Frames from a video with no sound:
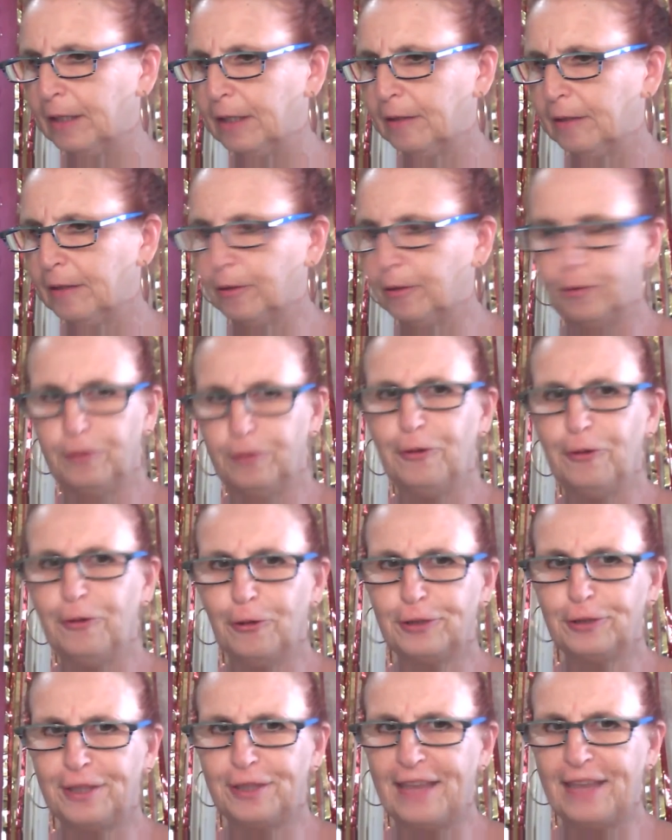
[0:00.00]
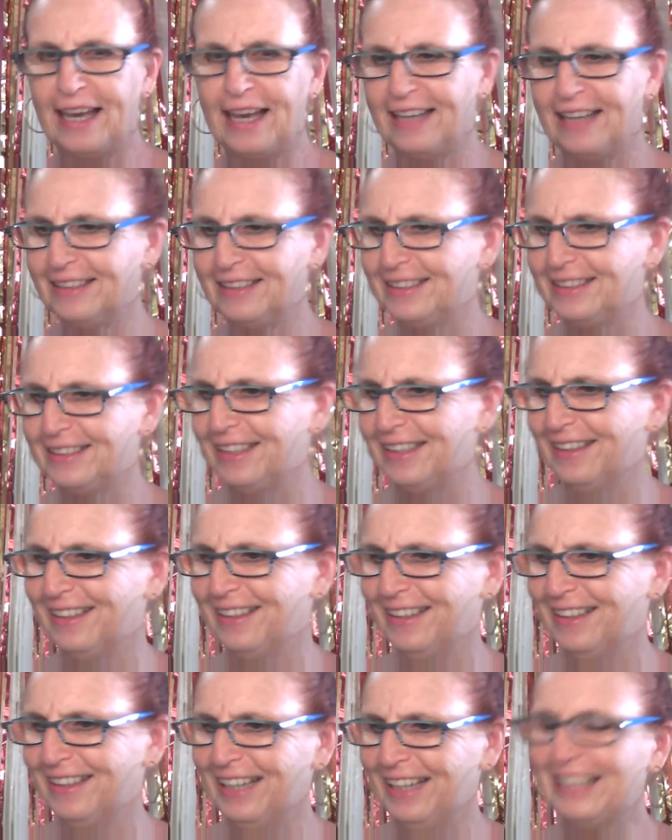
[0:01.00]
or not that.
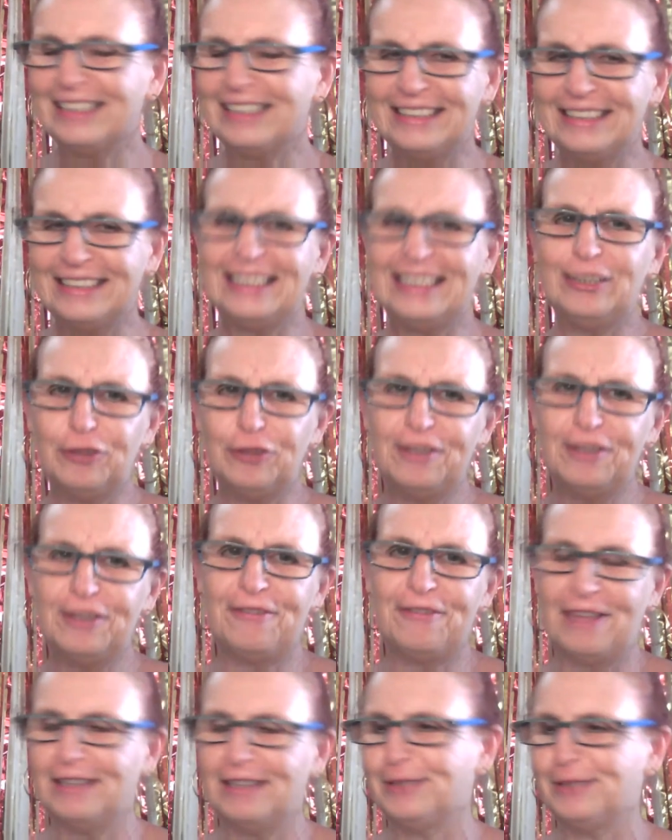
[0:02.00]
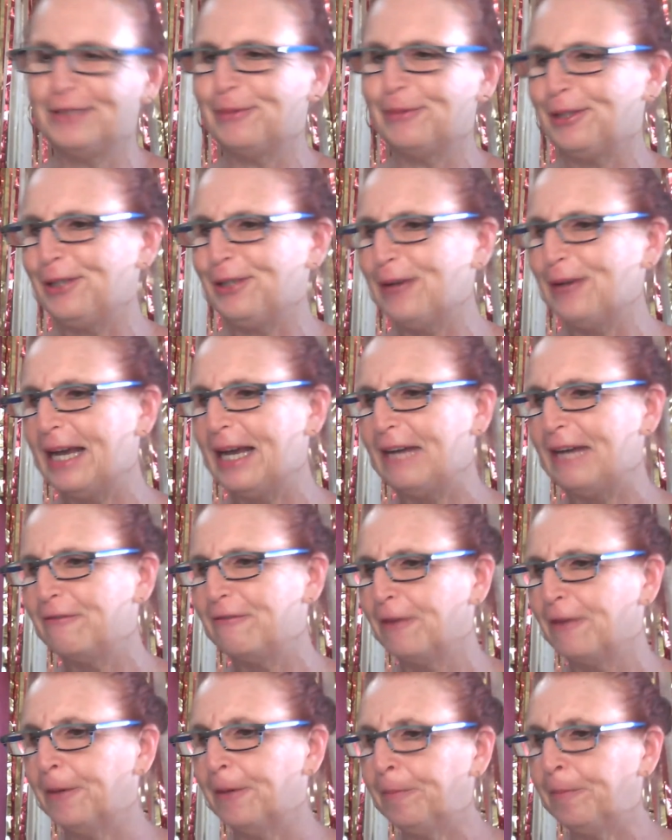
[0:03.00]
Consider if that's what you
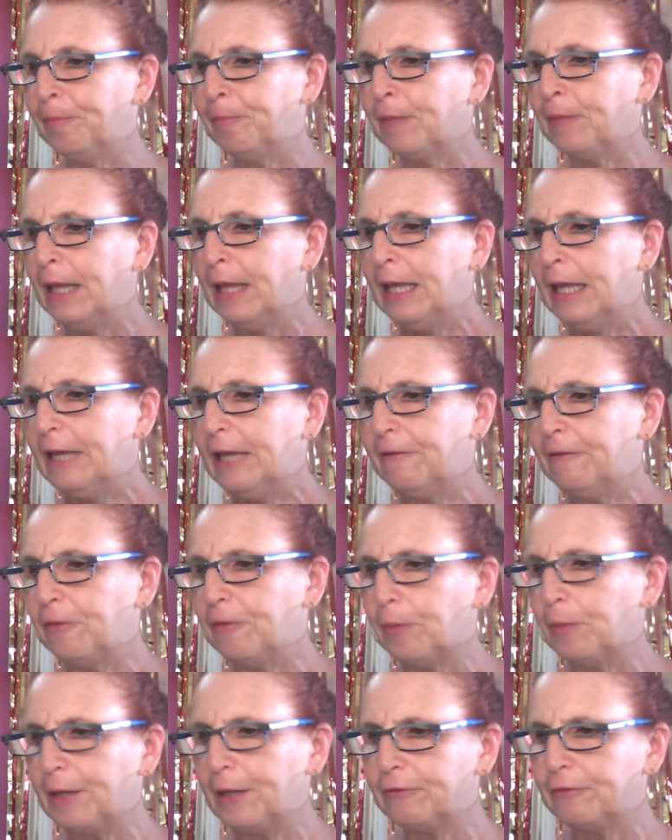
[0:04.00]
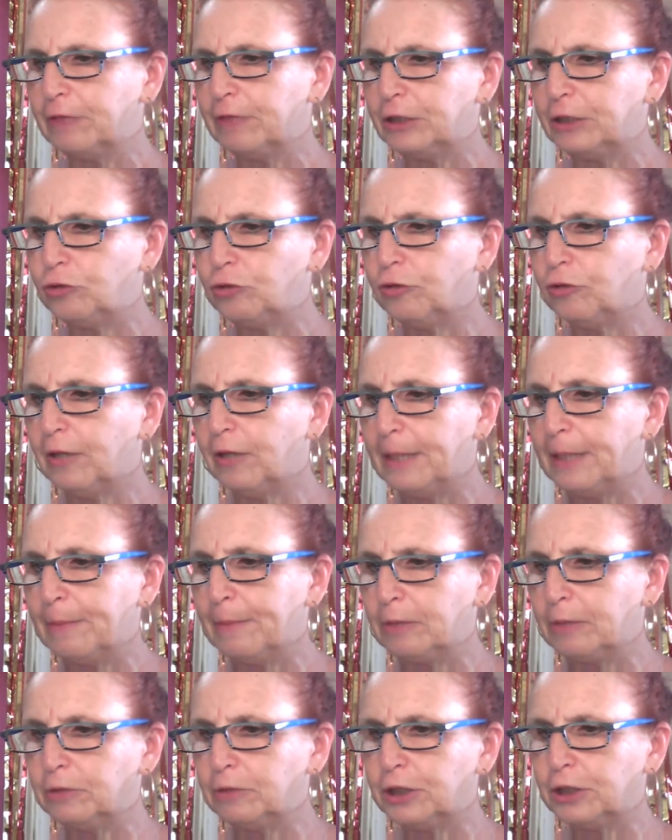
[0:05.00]
have. If the weather is dry,
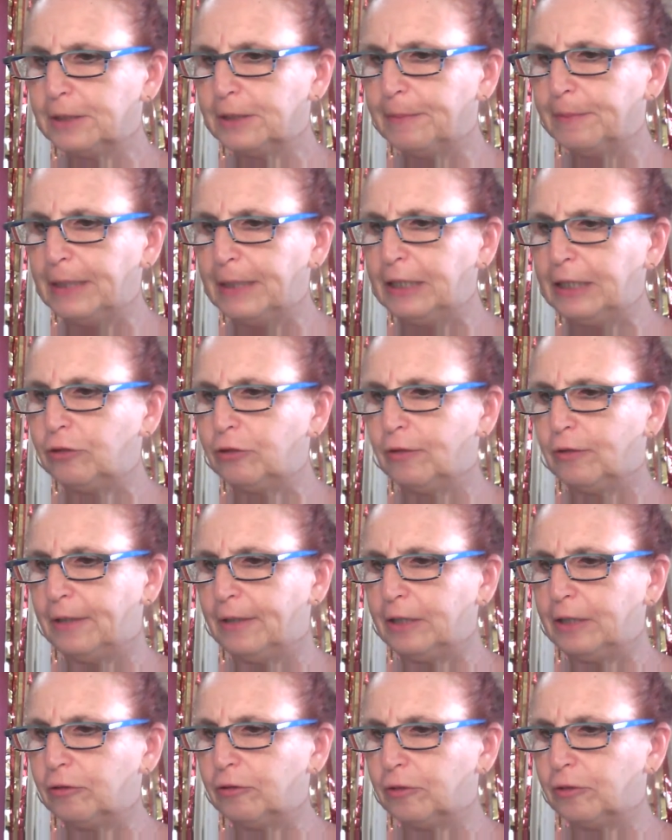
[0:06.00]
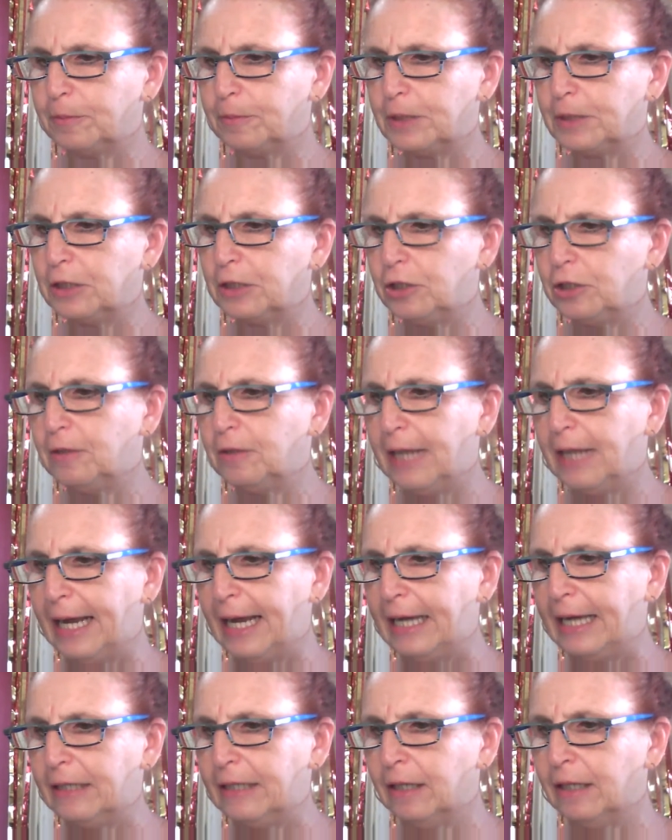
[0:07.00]
mulch as many growing crops as you
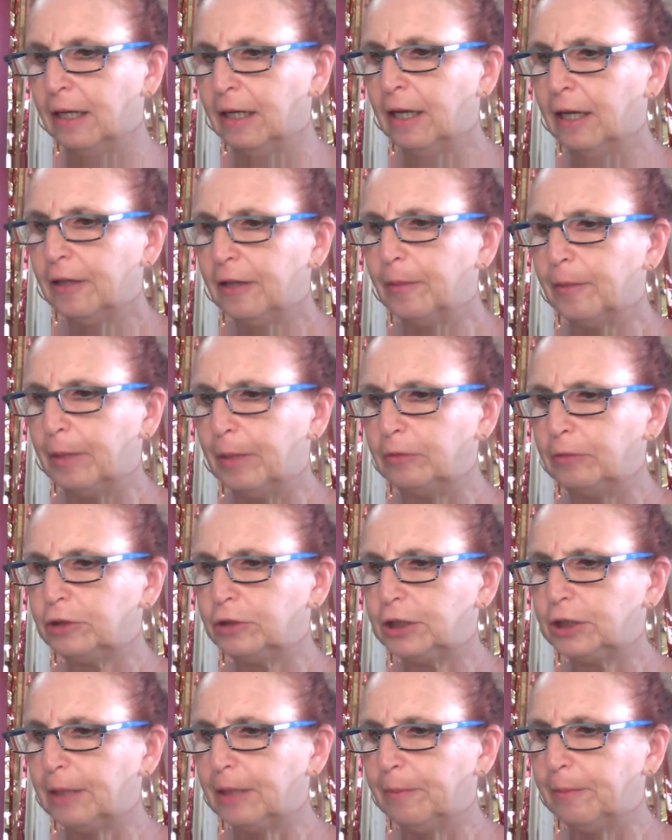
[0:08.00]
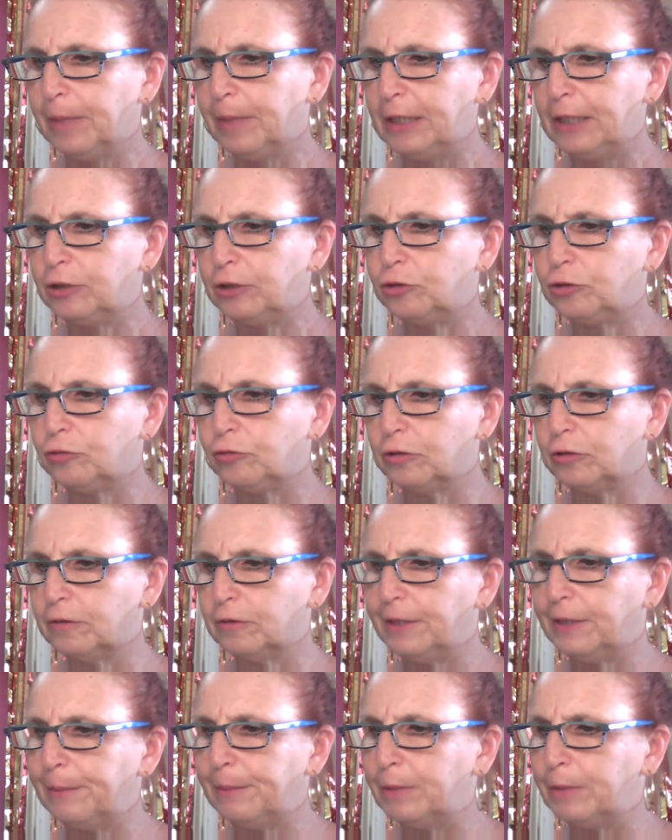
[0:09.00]
can. The mulch can be
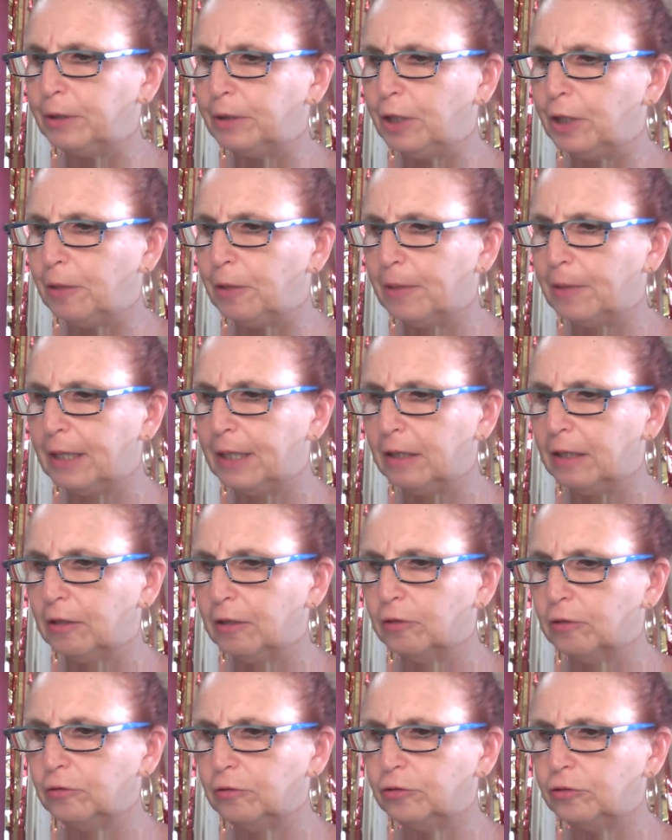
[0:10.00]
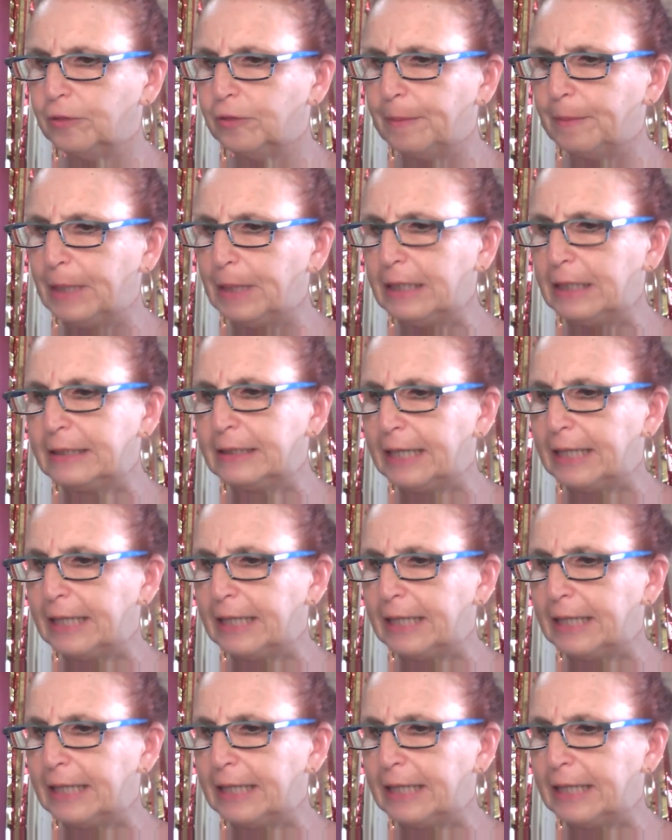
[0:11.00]
strawy manure, lawn trimmings,